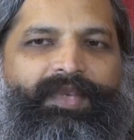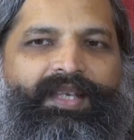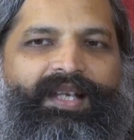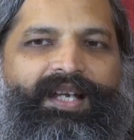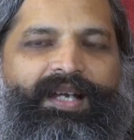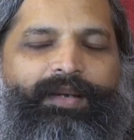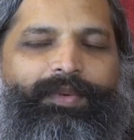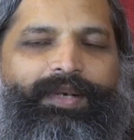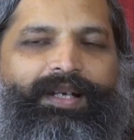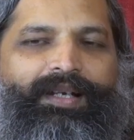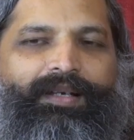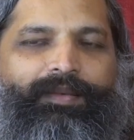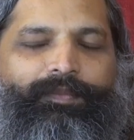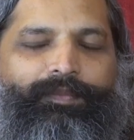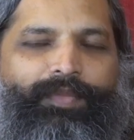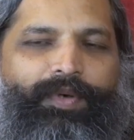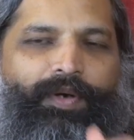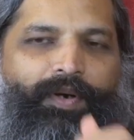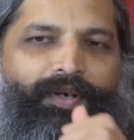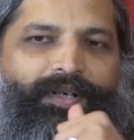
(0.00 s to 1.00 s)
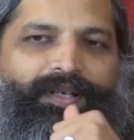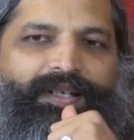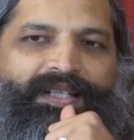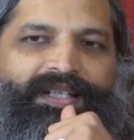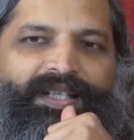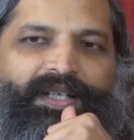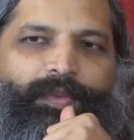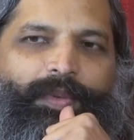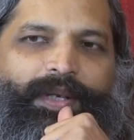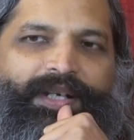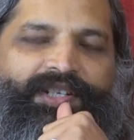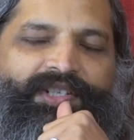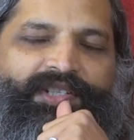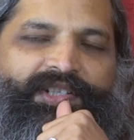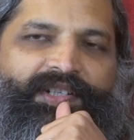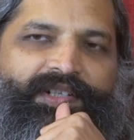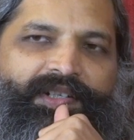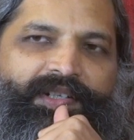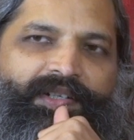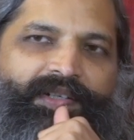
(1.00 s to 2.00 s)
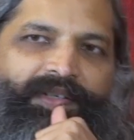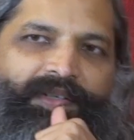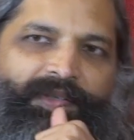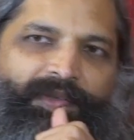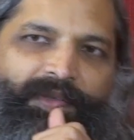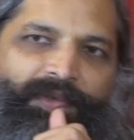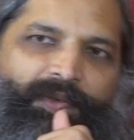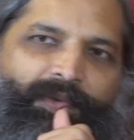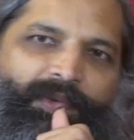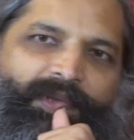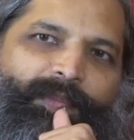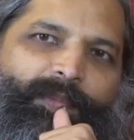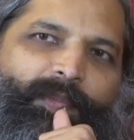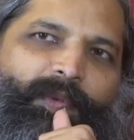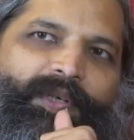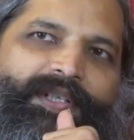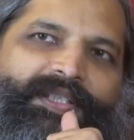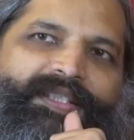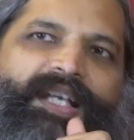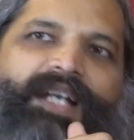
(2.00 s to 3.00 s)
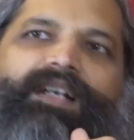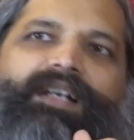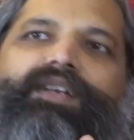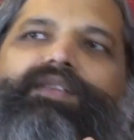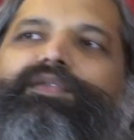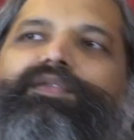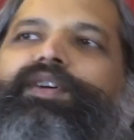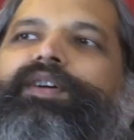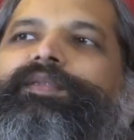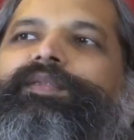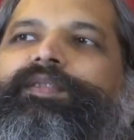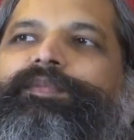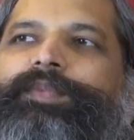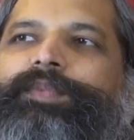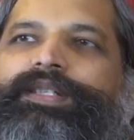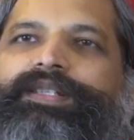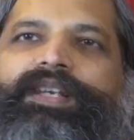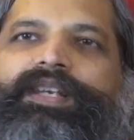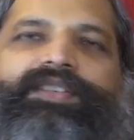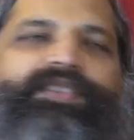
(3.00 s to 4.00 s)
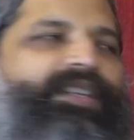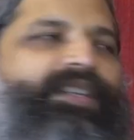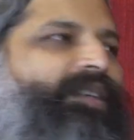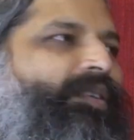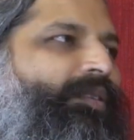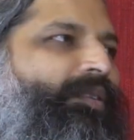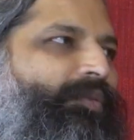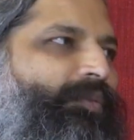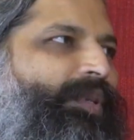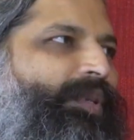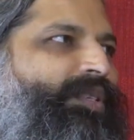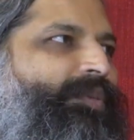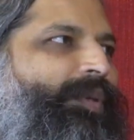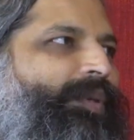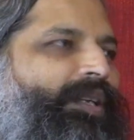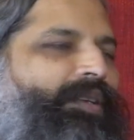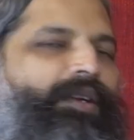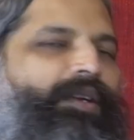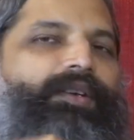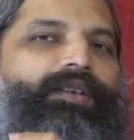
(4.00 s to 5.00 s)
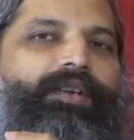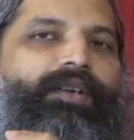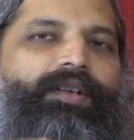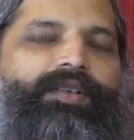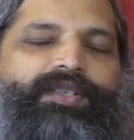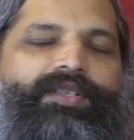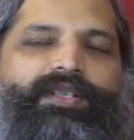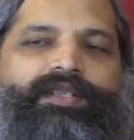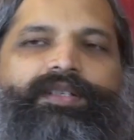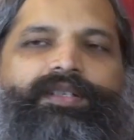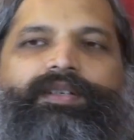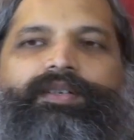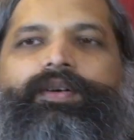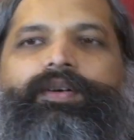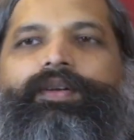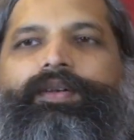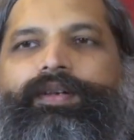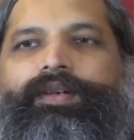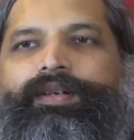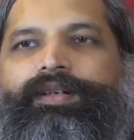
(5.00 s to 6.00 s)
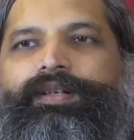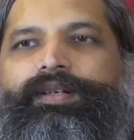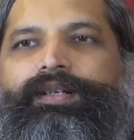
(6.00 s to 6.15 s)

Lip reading: I will broaden the question to a more subtle form of possession of which we are not conscious at all.